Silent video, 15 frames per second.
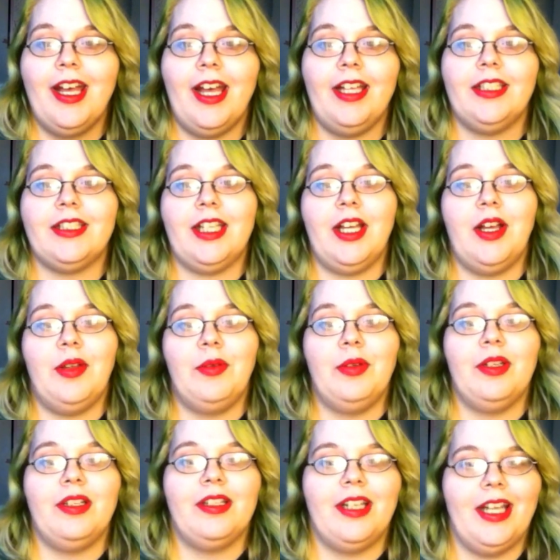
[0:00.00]
I
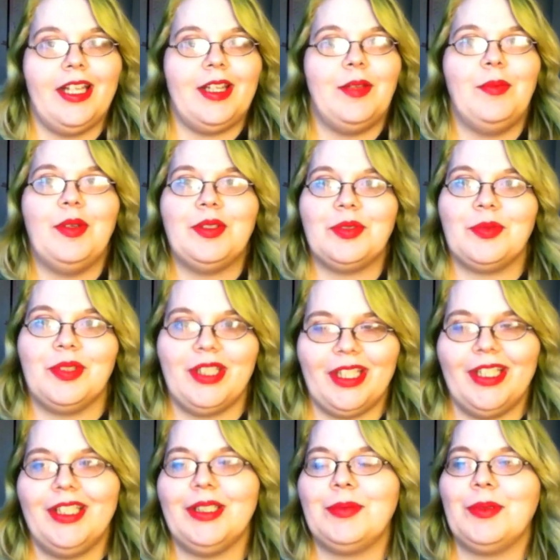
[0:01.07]
sound like the most
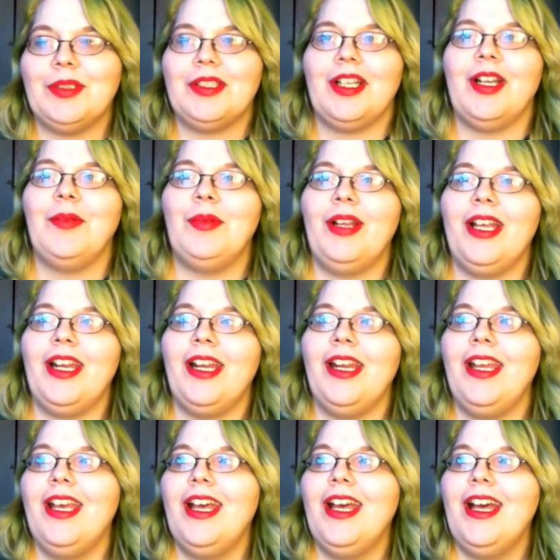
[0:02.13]
ridiculous person on the planet.